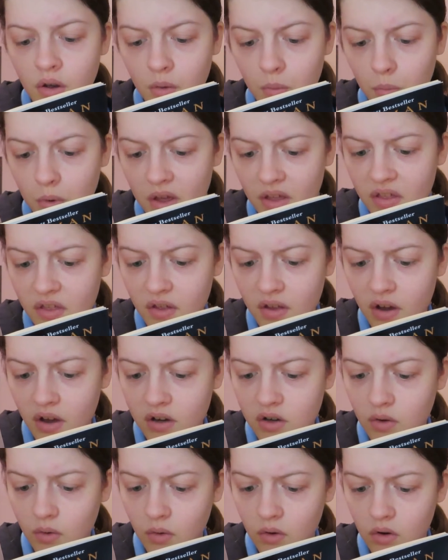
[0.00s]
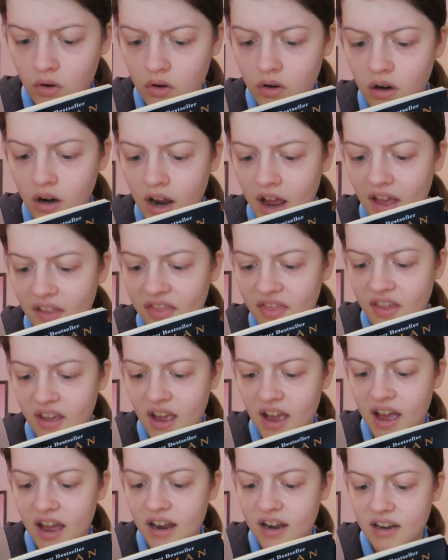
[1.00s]
with a door at
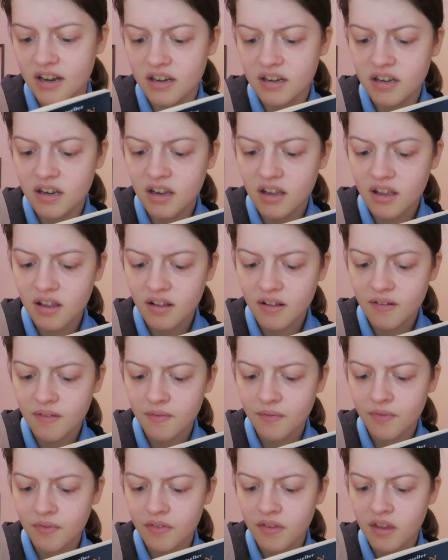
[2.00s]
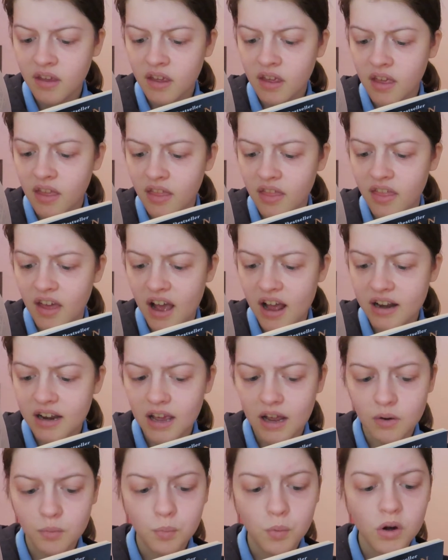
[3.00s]
the end that
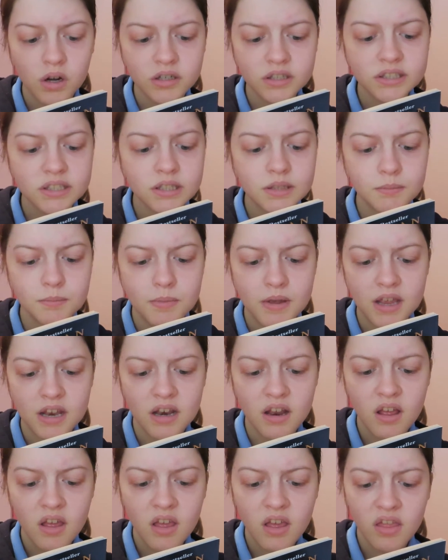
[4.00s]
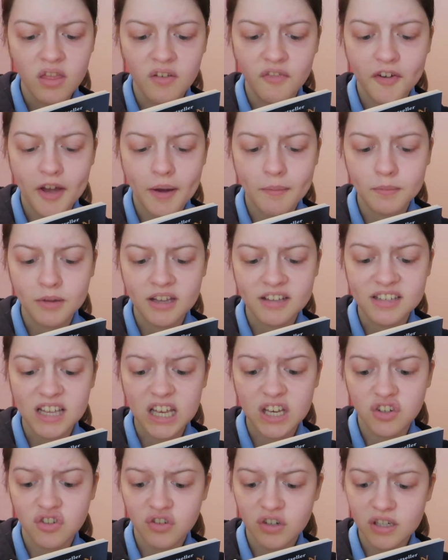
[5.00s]
had once been the family's
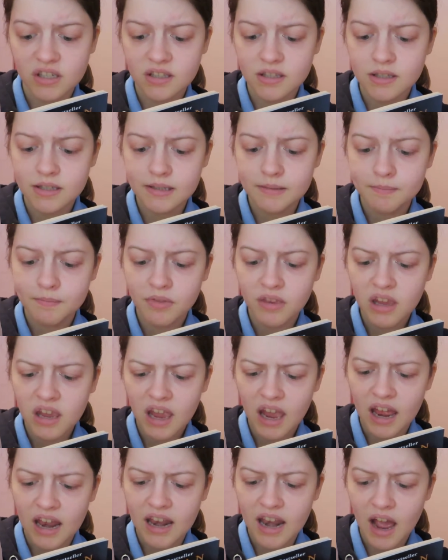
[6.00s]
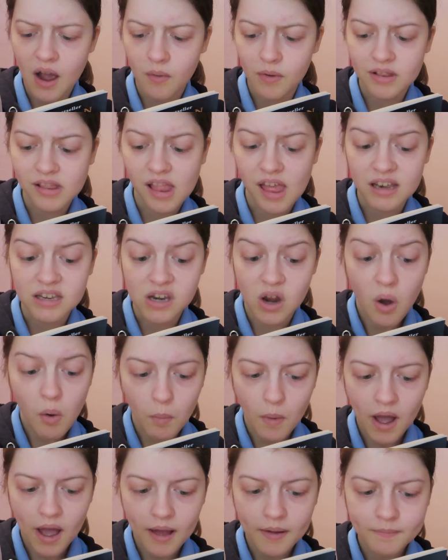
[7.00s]
entrance, and now it led
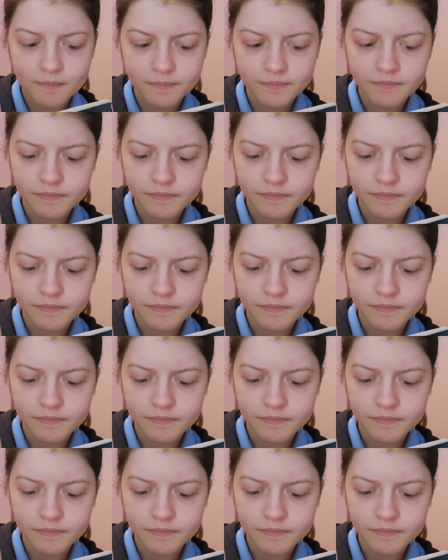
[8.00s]
nowhere.